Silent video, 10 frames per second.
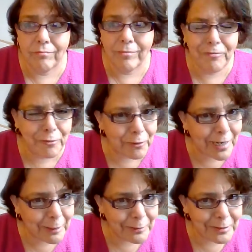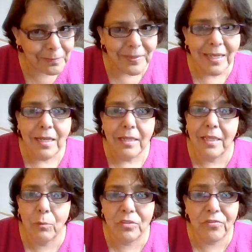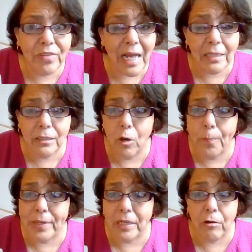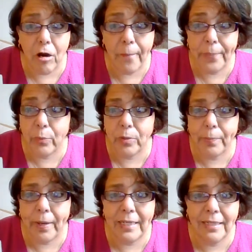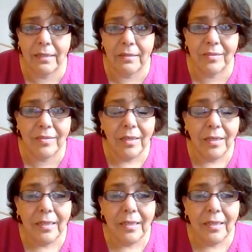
that was flat and open and carpeted with pine needles.